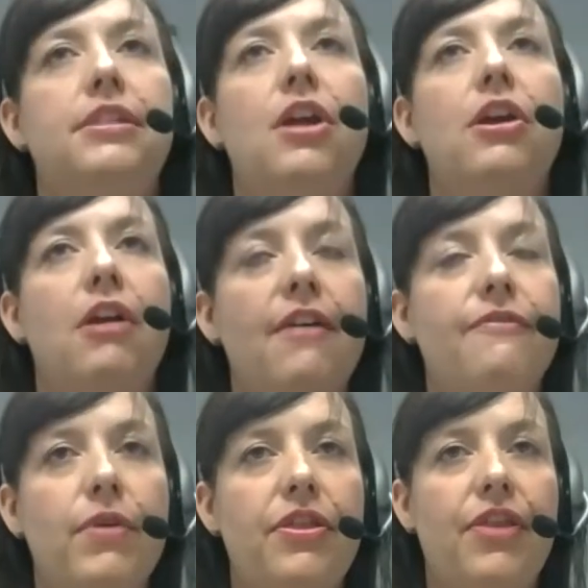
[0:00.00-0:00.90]
start
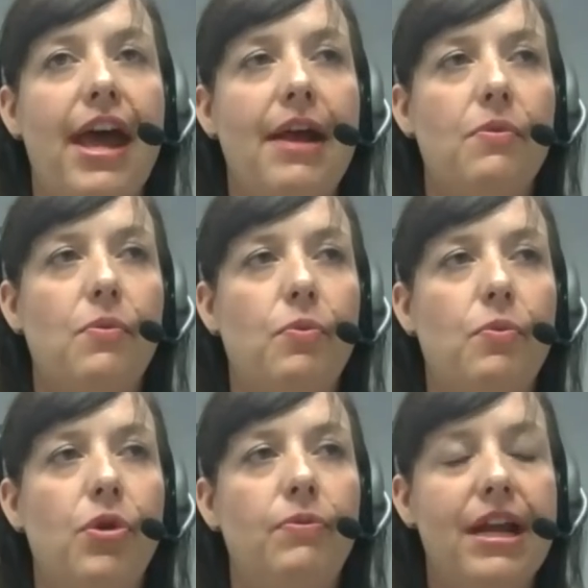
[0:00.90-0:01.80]
off with that
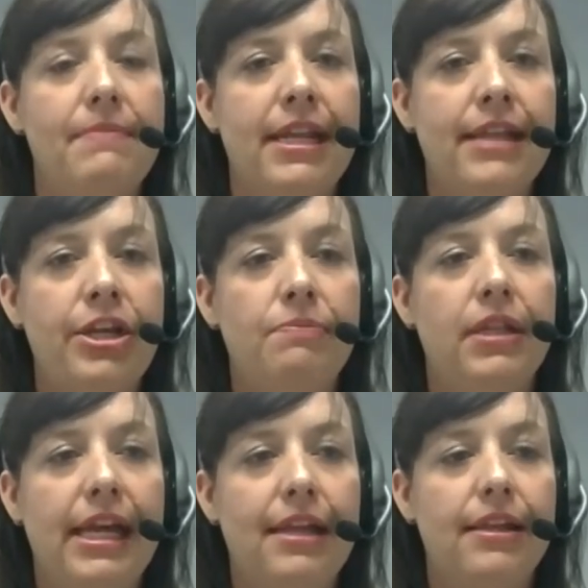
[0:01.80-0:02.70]
we're recommending that you
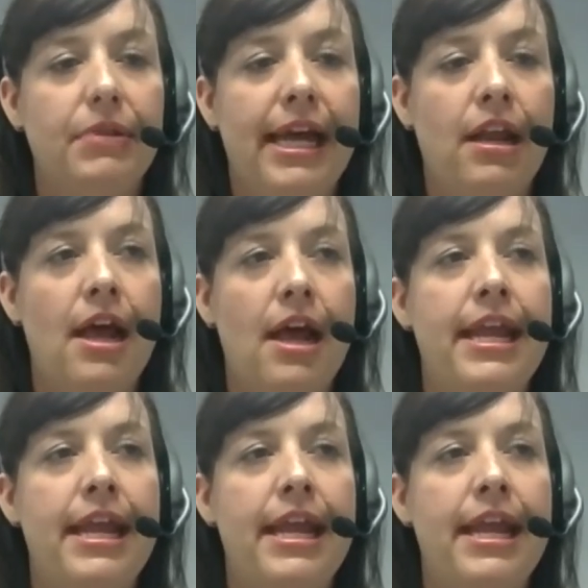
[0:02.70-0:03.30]
plan on.